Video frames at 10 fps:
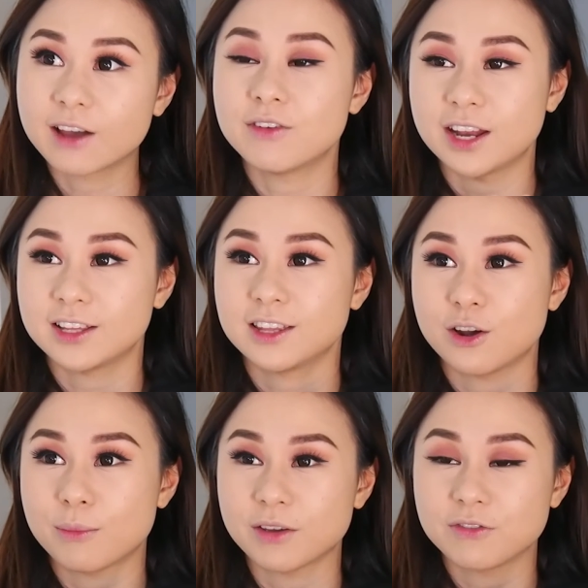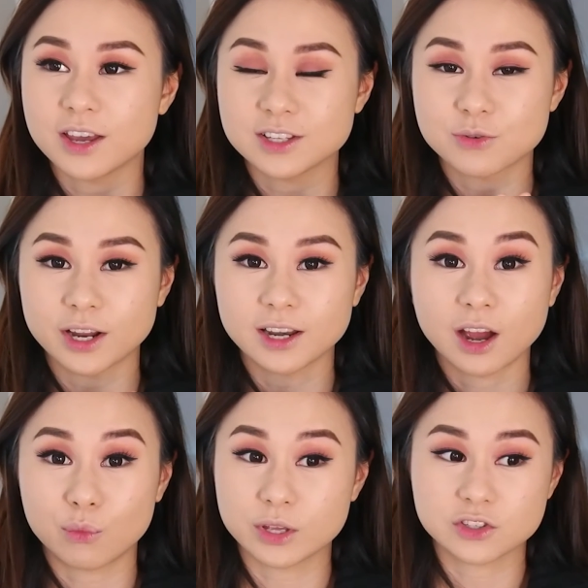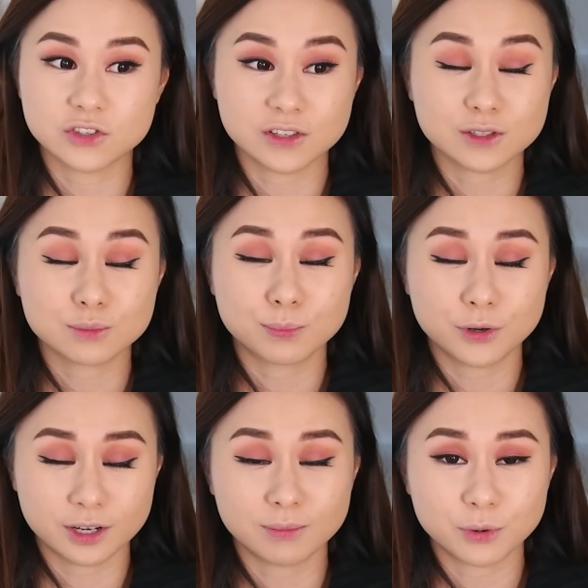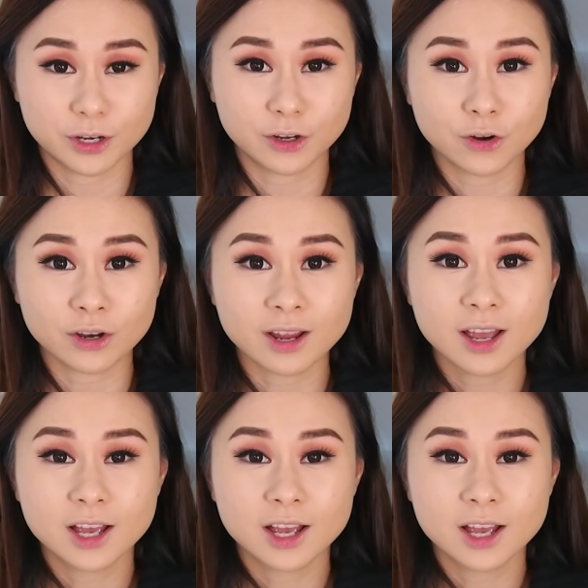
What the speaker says: have anything on my face right now, which is pretty good.